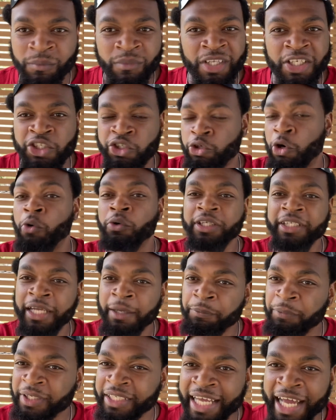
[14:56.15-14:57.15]
scrolling
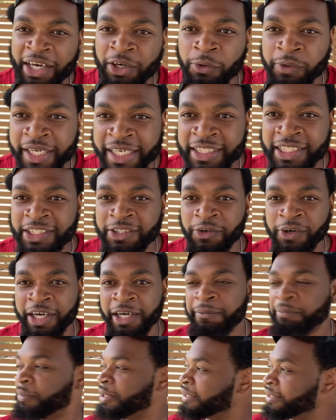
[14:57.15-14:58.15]
up and down on
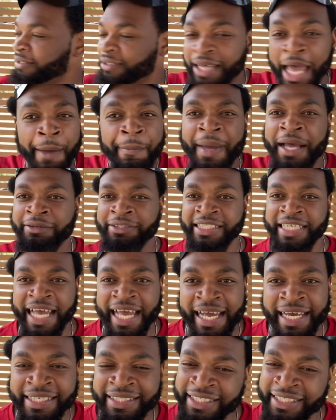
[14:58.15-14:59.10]
Instagram, but I'm outside.